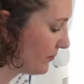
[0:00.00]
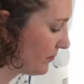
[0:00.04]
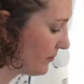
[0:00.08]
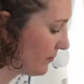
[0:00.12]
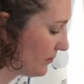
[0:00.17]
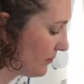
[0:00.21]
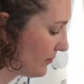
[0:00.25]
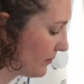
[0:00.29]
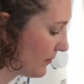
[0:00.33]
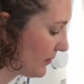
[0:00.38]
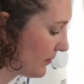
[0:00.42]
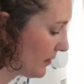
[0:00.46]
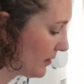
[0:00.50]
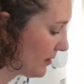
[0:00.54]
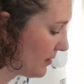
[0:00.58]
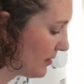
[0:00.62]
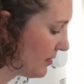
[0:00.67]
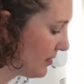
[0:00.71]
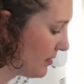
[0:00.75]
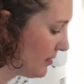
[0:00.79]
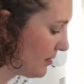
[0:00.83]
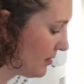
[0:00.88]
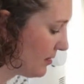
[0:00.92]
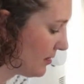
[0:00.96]

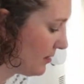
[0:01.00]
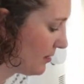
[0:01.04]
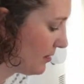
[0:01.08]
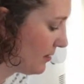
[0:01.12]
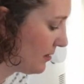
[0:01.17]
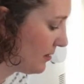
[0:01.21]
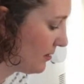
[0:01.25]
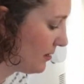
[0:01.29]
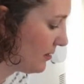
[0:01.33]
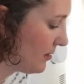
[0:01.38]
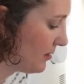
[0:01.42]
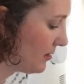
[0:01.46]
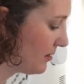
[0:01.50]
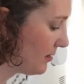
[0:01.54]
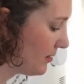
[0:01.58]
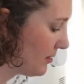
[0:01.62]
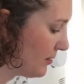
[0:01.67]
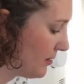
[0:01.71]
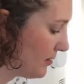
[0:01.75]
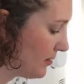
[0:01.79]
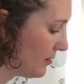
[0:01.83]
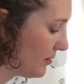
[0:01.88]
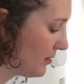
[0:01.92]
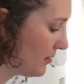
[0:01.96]

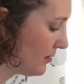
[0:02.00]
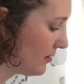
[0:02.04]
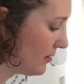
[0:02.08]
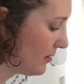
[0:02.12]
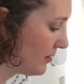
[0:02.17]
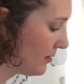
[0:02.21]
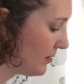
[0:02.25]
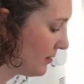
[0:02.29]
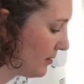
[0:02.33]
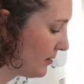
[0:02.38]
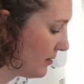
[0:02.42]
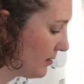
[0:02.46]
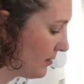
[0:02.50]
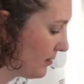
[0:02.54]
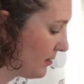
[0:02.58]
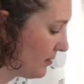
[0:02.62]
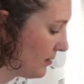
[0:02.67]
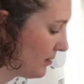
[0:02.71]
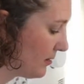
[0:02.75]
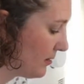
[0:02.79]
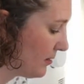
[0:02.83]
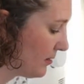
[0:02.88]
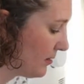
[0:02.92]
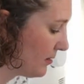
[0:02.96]

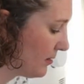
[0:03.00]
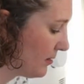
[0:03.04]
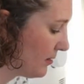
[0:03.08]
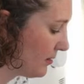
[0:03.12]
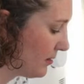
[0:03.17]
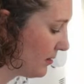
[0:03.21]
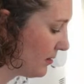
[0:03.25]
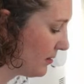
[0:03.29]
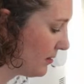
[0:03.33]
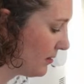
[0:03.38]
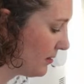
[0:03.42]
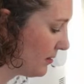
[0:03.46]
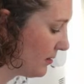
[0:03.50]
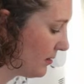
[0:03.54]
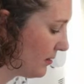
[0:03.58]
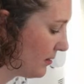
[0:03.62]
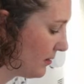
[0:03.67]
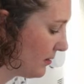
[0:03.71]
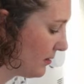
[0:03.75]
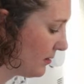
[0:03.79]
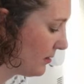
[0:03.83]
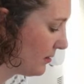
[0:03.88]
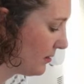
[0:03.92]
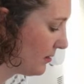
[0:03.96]

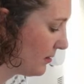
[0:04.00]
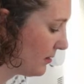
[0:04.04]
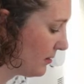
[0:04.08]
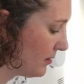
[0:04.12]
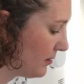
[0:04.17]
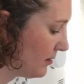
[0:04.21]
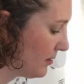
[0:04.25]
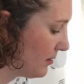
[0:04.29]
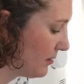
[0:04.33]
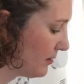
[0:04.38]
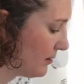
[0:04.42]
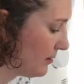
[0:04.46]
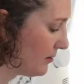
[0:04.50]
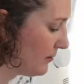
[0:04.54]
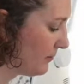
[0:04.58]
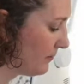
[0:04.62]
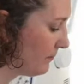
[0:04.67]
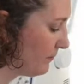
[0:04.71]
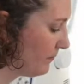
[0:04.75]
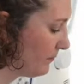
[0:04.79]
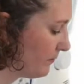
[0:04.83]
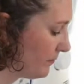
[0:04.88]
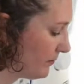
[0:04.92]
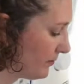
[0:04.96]

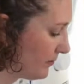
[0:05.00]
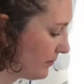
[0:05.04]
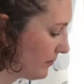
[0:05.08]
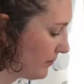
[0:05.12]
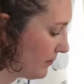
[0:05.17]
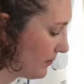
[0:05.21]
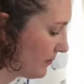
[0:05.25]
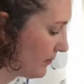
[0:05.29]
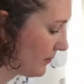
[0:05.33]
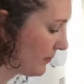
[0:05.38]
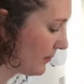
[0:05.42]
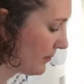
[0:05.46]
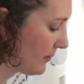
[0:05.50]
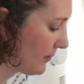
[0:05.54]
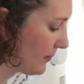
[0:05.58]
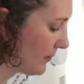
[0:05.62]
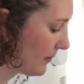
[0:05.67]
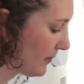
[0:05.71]
(silence)